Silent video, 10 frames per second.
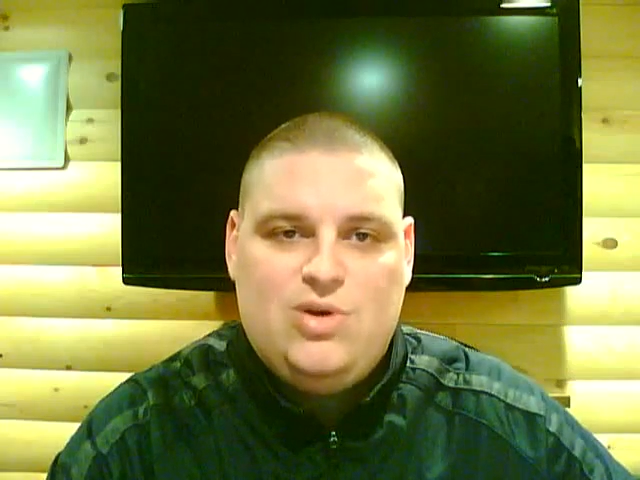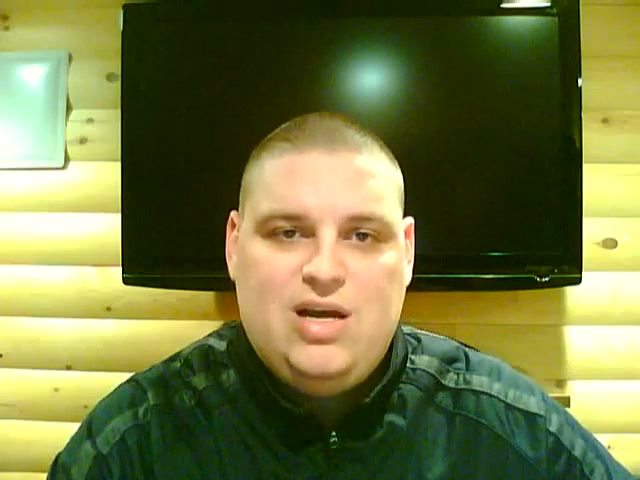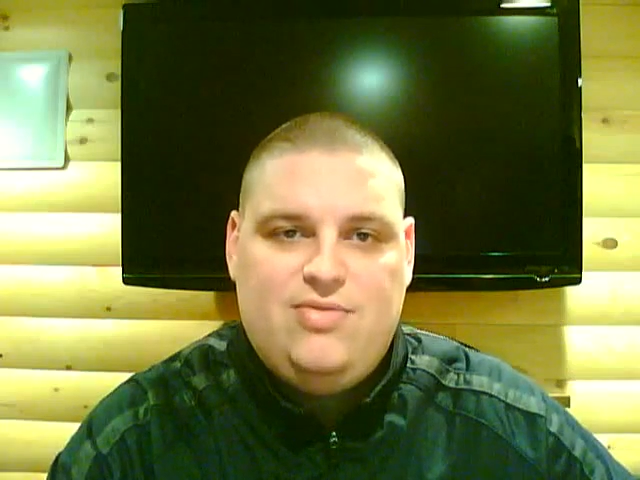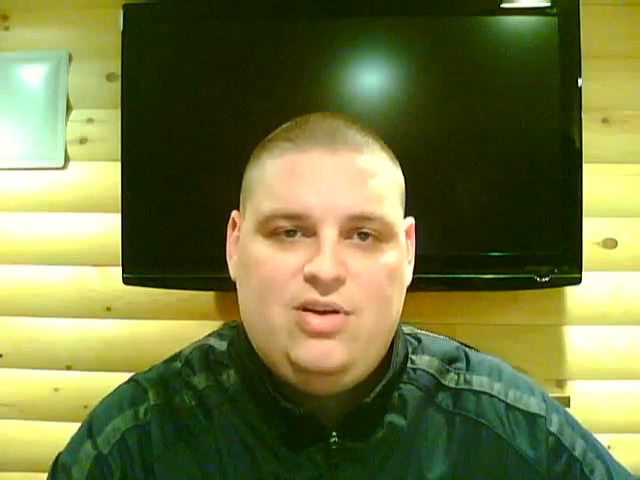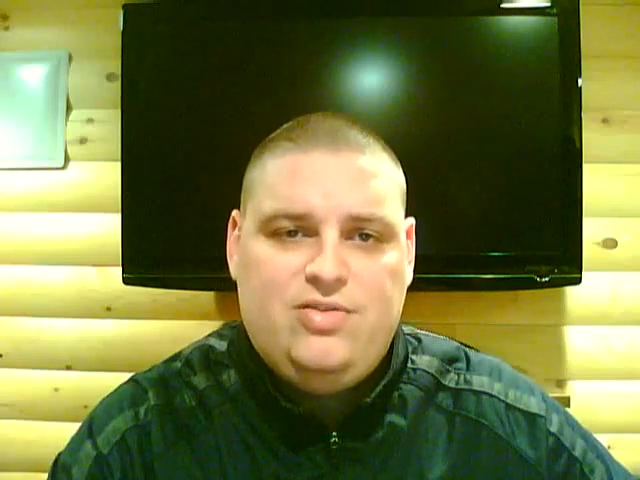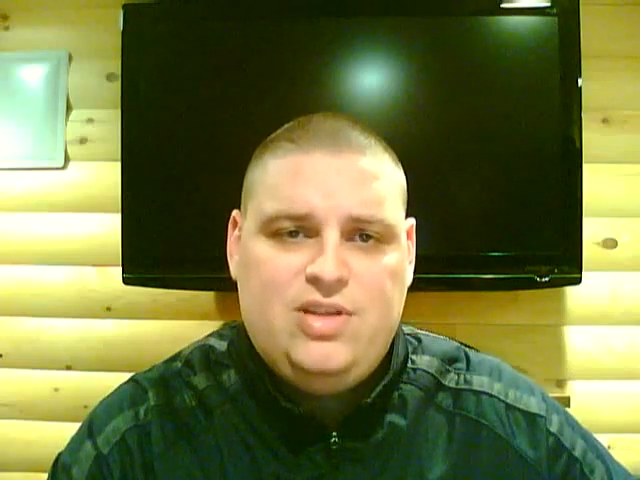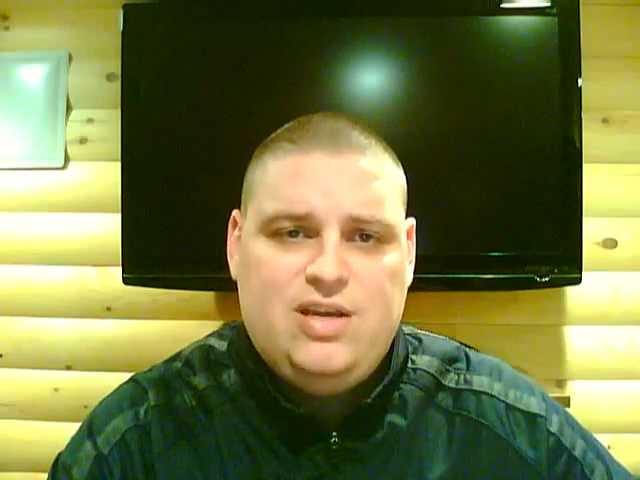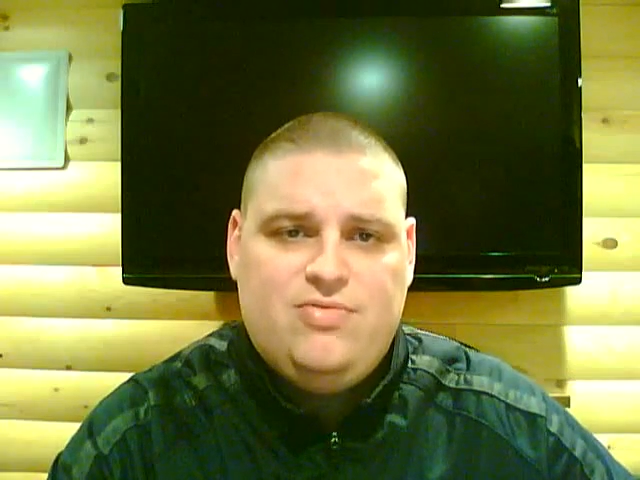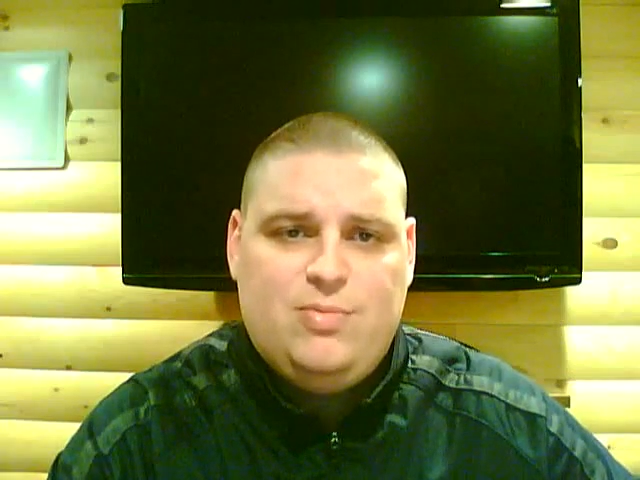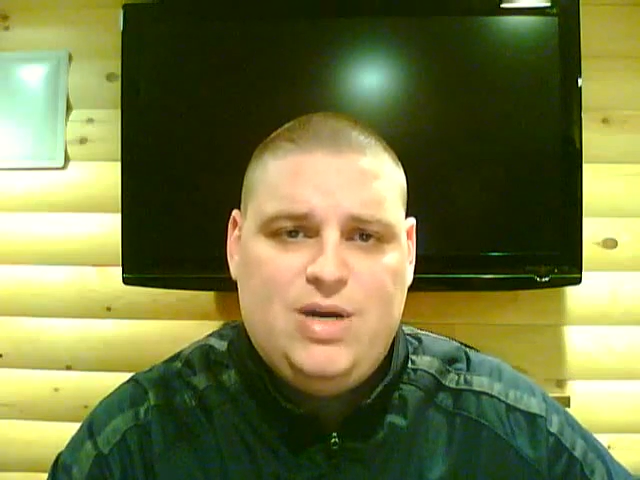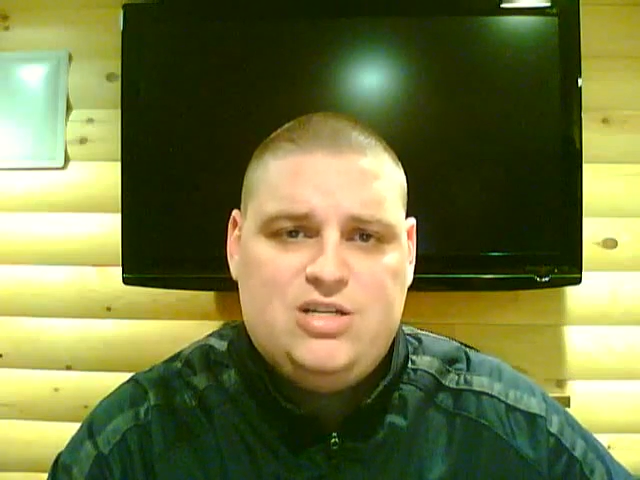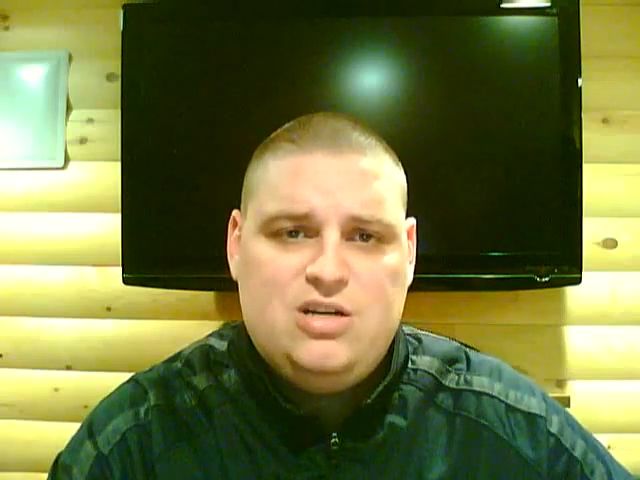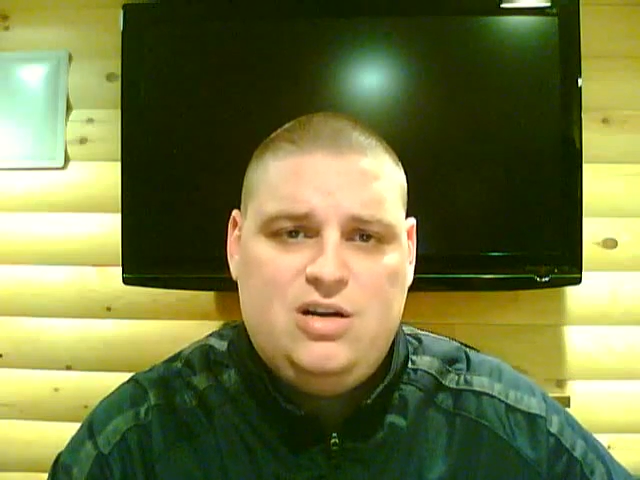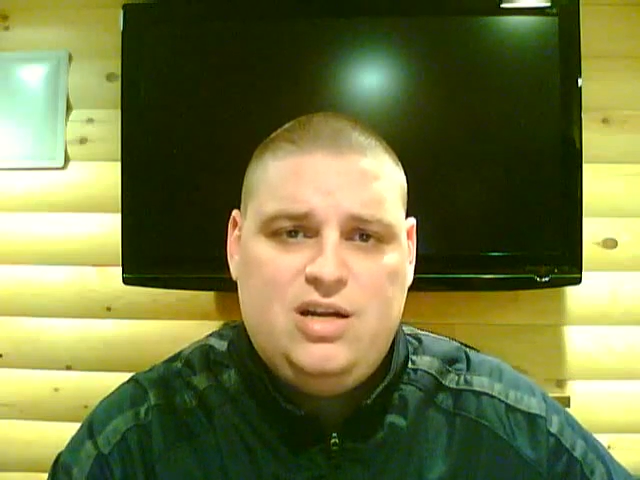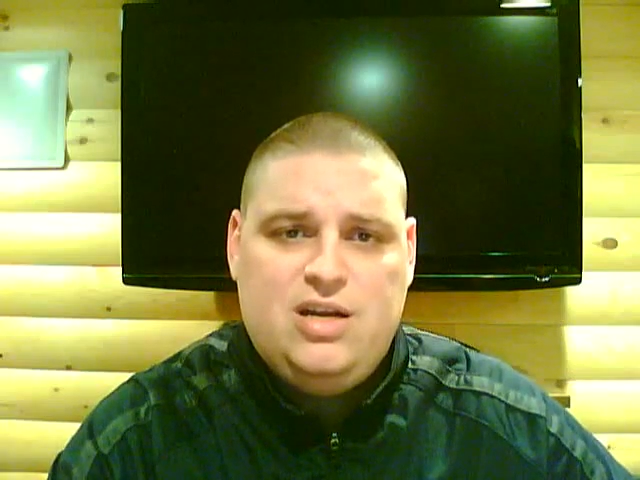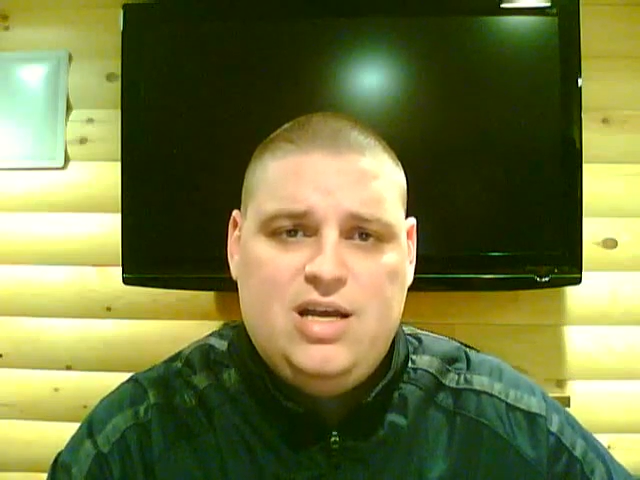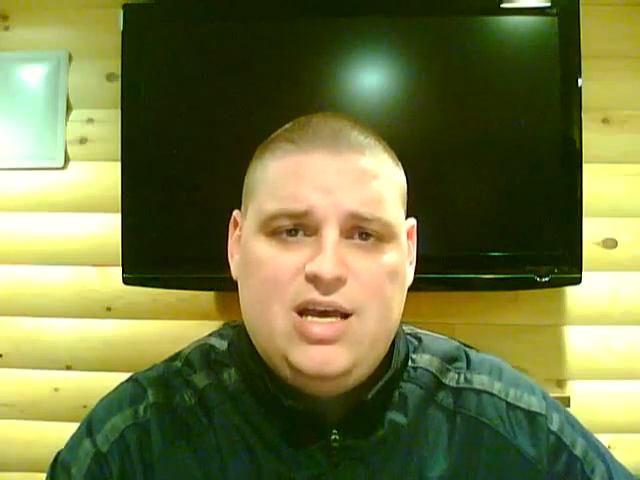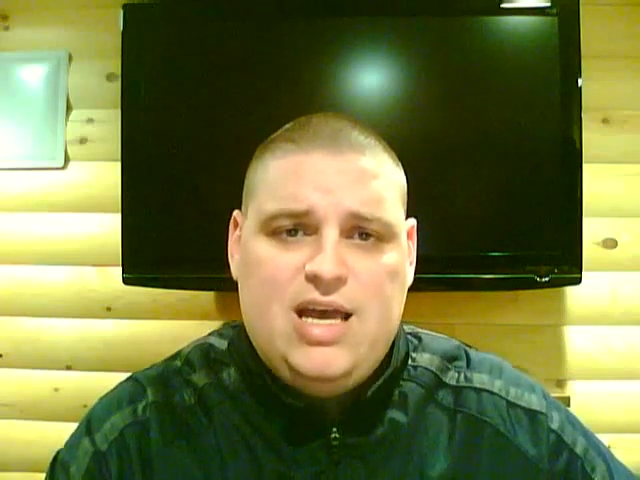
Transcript: We'll have all of the information on it,